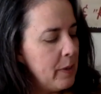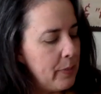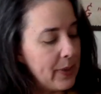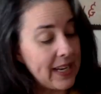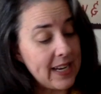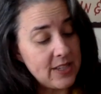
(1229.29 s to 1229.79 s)

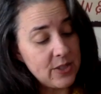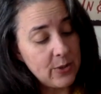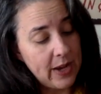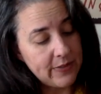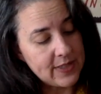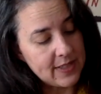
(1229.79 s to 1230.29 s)
But I do
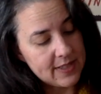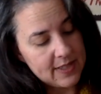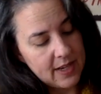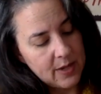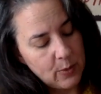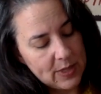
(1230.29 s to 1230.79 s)
have to
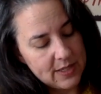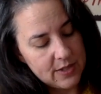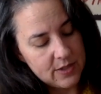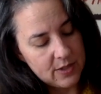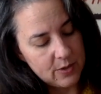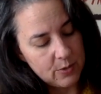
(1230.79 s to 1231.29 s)
decide what to
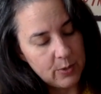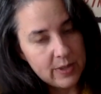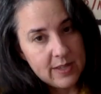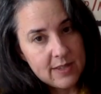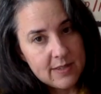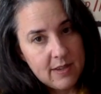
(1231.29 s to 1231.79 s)
do with
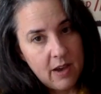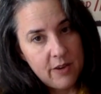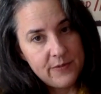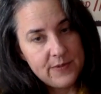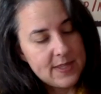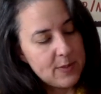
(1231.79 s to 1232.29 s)
these
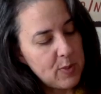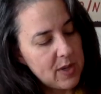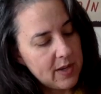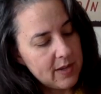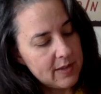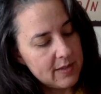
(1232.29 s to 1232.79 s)
cuffs
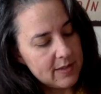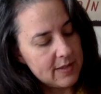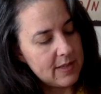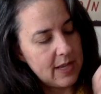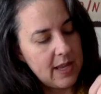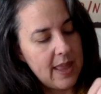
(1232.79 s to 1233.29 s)
because